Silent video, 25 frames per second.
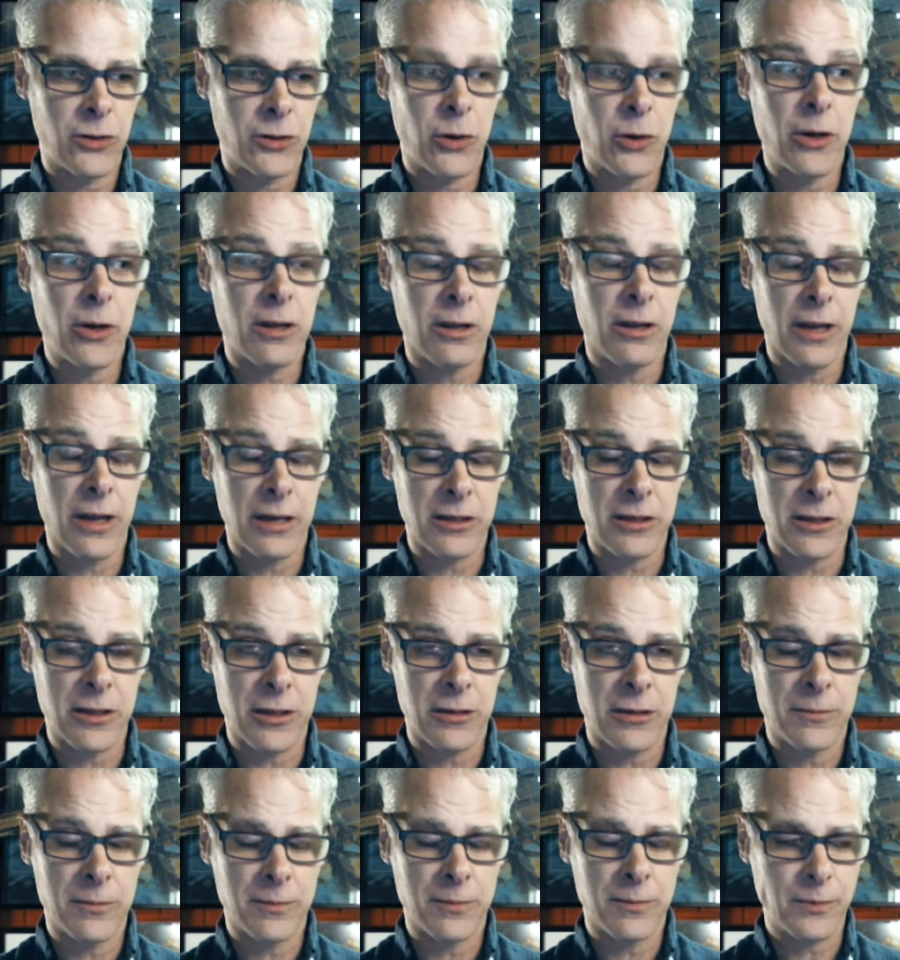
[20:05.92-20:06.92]
toy
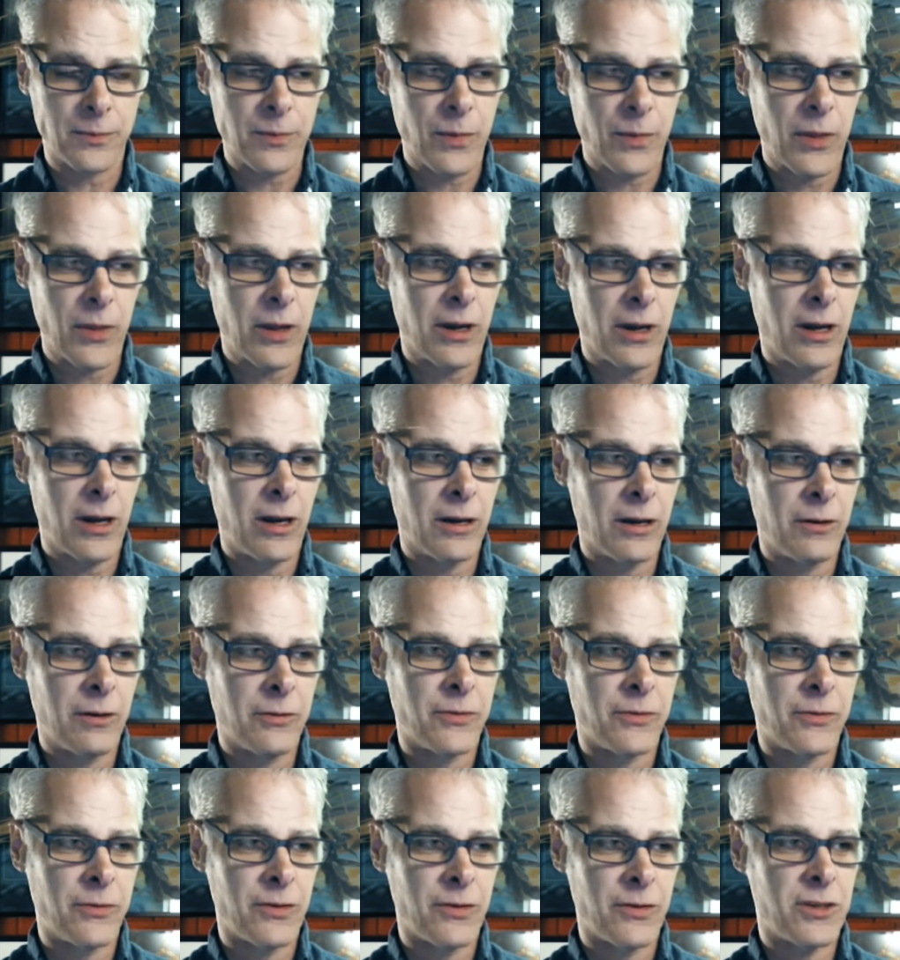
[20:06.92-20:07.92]
collector
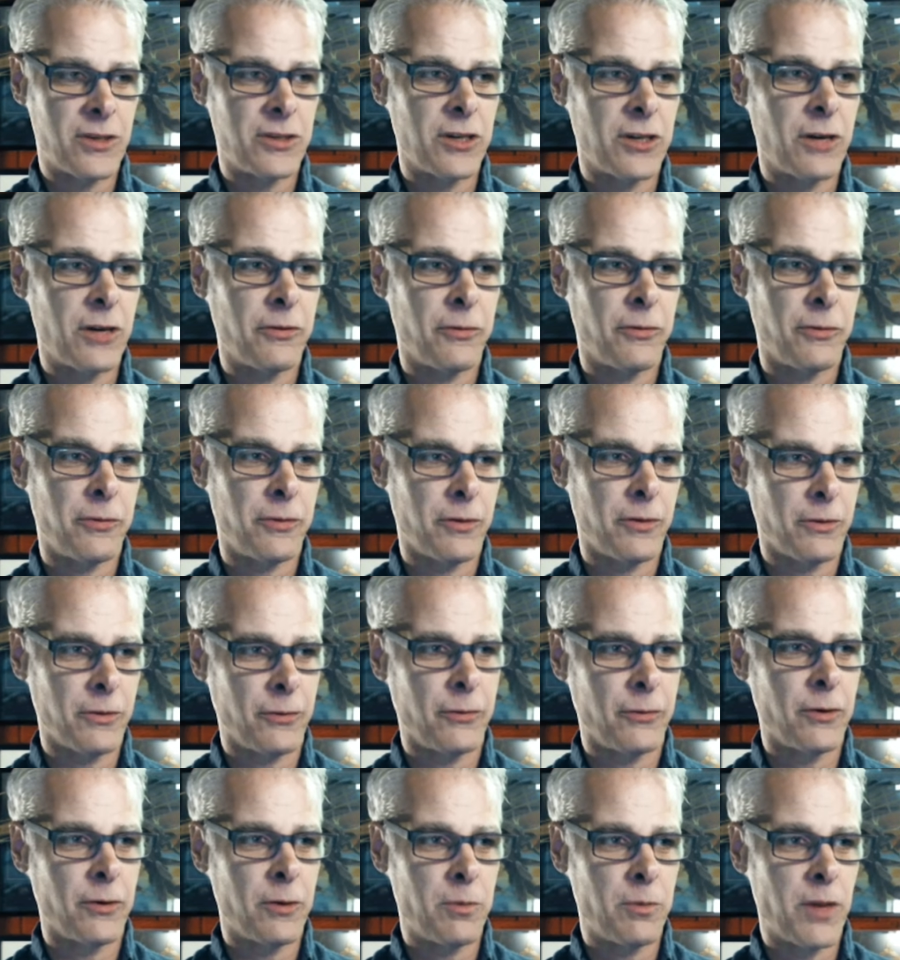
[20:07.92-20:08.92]
of stuff
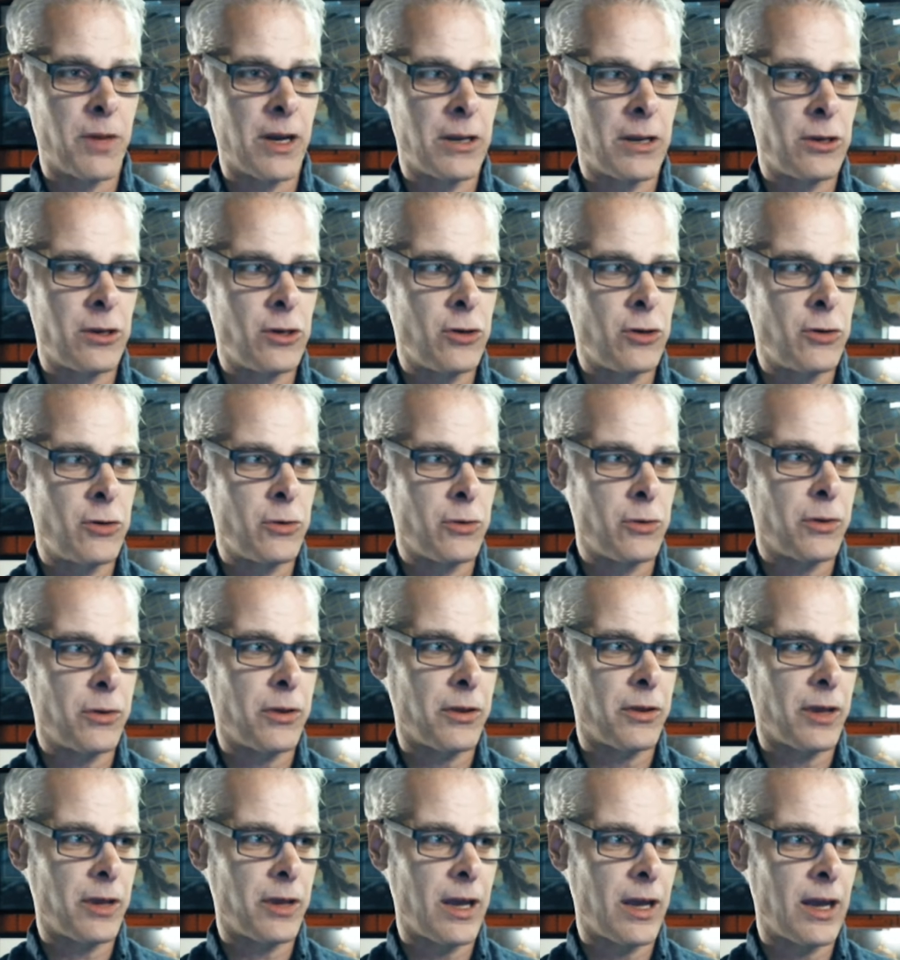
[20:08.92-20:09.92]
from my youth.